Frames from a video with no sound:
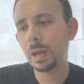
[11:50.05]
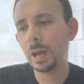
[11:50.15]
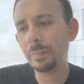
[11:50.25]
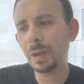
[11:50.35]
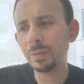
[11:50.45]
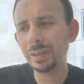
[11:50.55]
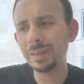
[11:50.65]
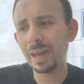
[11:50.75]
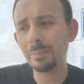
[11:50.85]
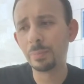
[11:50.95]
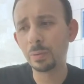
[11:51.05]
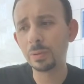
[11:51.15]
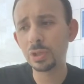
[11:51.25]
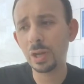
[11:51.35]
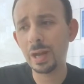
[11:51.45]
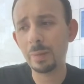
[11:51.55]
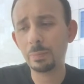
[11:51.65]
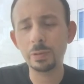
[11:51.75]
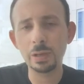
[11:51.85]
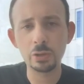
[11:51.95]
I'm not really that bullish on
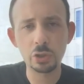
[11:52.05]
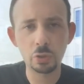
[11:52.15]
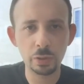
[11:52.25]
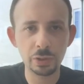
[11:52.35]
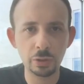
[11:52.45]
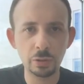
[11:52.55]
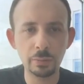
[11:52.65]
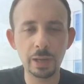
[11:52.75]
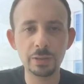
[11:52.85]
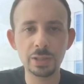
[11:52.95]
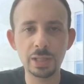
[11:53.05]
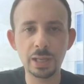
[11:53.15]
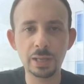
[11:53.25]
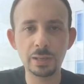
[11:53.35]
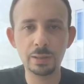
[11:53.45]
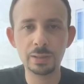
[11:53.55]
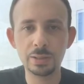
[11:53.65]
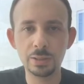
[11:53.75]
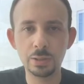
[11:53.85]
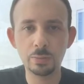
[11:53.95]
Apple here short term. I just think it
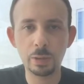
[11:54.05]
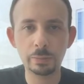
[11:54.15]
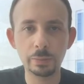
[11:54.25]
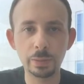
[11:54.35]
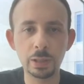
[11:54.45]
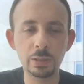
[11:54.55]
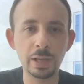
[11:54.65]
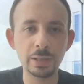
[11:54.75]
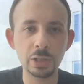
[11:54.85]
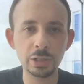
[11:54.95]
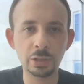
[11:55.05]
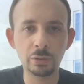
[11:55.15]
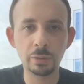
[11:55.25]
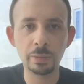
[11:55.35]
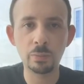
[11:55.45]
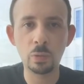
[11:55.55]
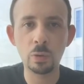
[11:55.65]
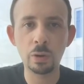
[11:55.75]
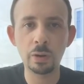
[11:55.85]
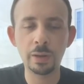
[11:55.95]
needs to probably digest a little bit
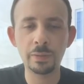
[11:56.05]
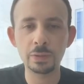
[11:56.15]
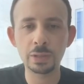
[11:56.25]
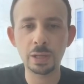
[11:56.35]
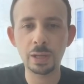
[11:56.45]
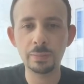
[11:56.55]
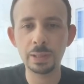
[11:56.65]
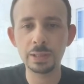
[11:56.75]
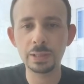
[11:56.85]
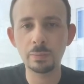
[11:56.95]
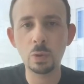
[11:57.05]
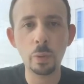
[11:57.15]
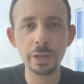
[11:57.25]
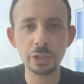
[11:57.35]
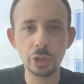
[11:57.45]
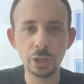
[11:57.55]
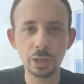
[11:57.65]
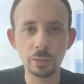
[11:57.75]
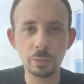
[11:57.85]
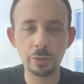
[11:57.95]
more, and there's going to be some
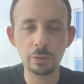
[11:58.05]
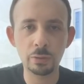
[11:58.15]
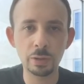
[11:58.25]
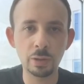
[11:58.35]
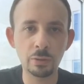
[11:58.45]
questioning whether